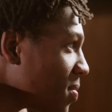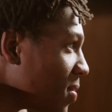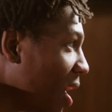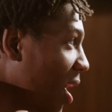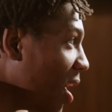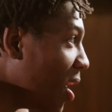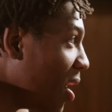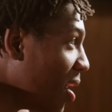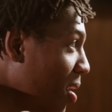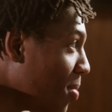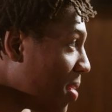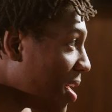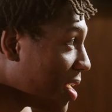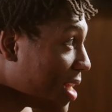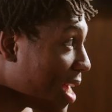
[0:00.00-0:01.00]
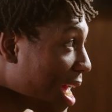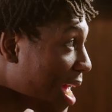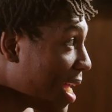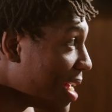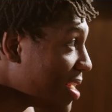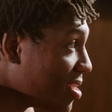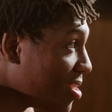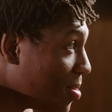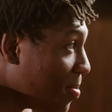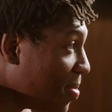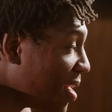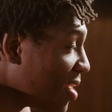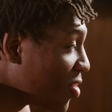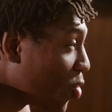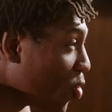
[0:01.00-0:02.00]
Uh, my dad has the
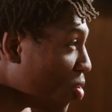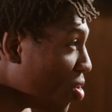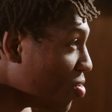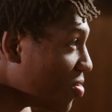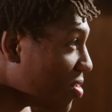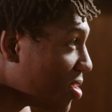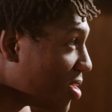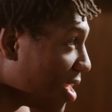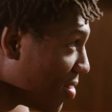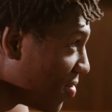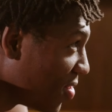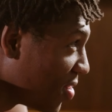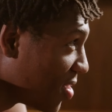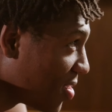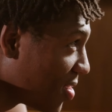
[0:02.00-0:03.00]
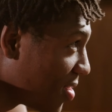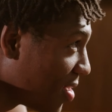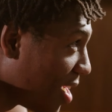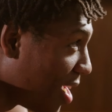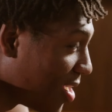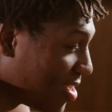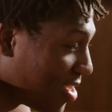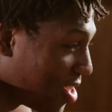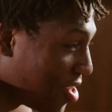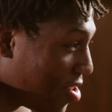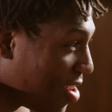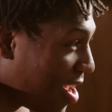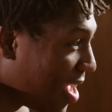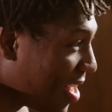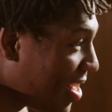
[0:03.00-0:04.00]
best quotes ever. I'll tell you
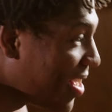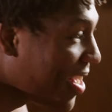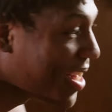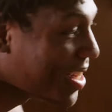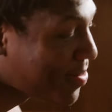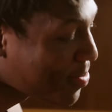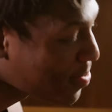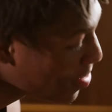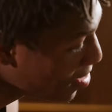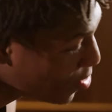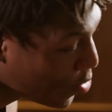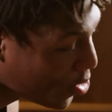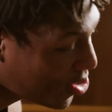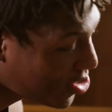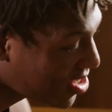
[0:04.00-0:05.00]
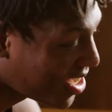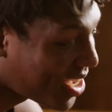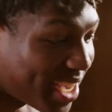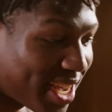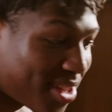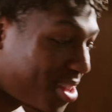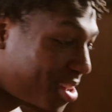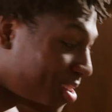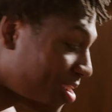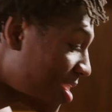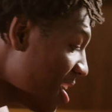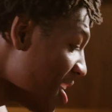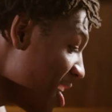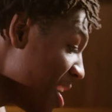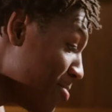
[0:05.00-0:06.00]
that. He can put words together.
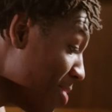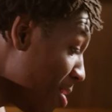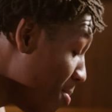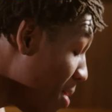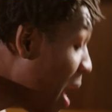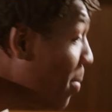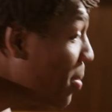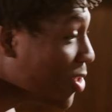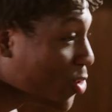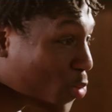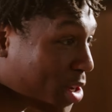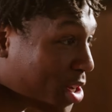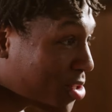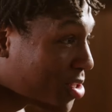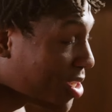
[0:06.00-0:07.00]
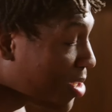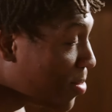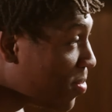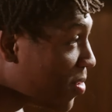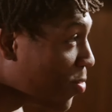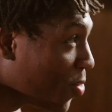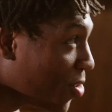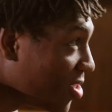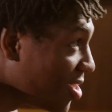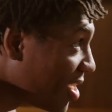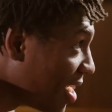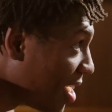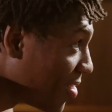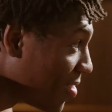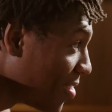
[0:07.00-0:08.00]
My mom as well, she can put words
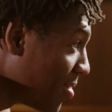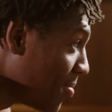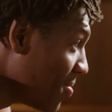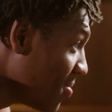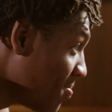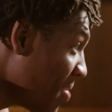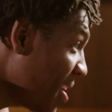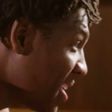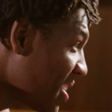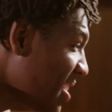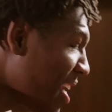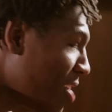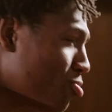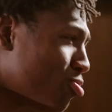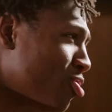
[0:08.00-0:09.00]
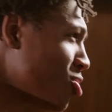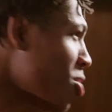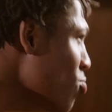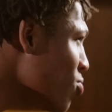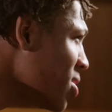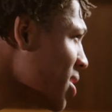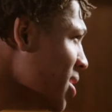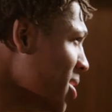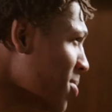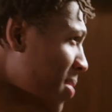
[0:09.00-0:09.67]
together to make it sound so good and